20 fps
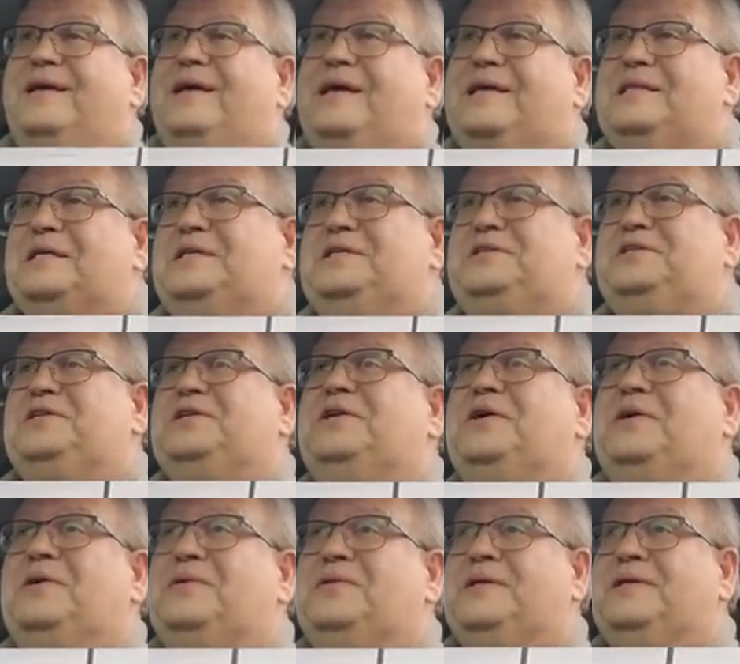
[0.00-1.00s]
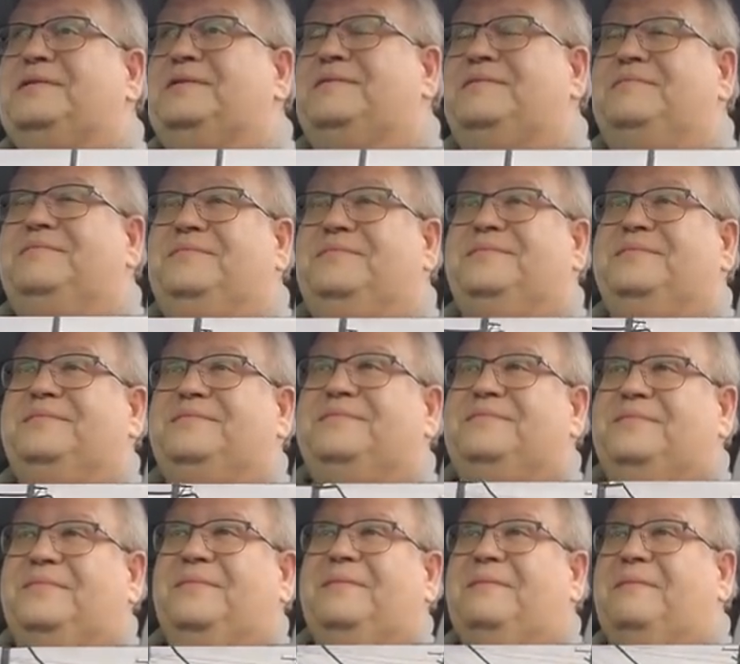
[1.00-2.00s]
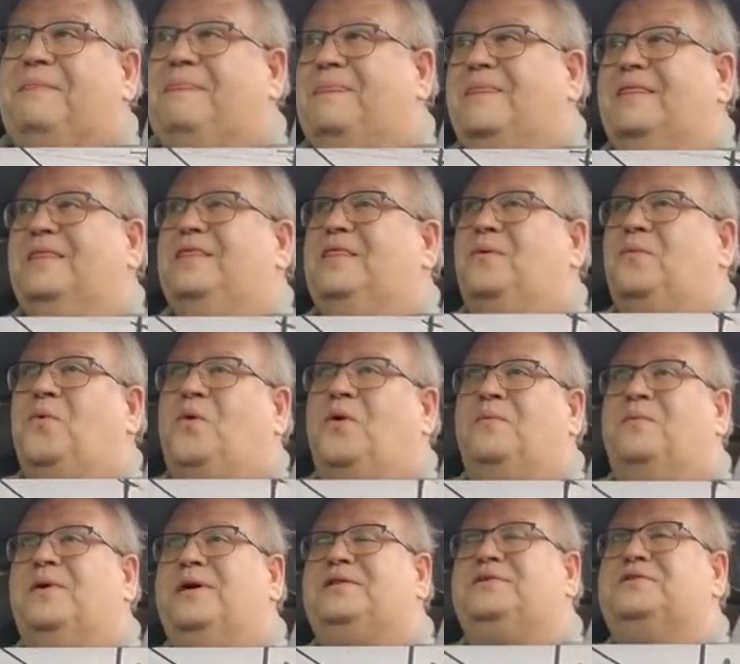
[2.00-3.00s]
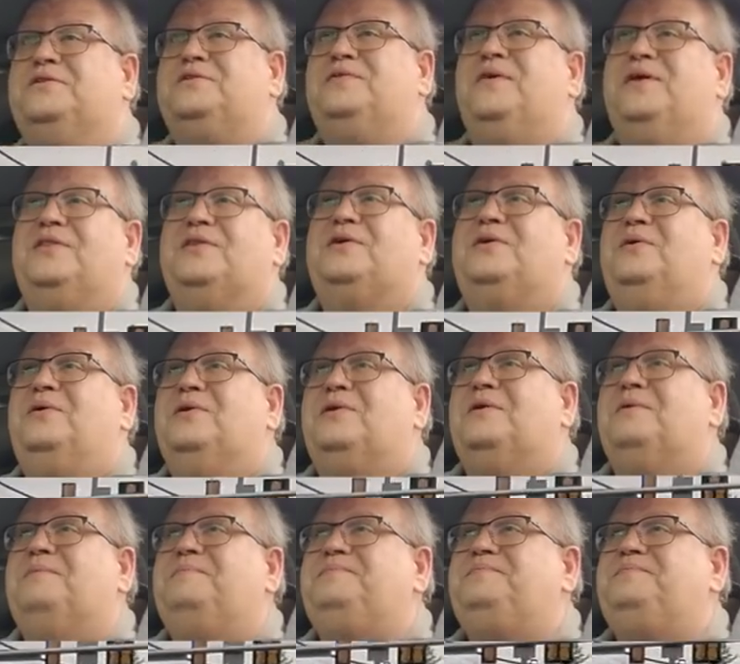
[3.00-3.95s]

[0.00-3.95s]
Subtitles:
at least you know that the warm weather's around the corner.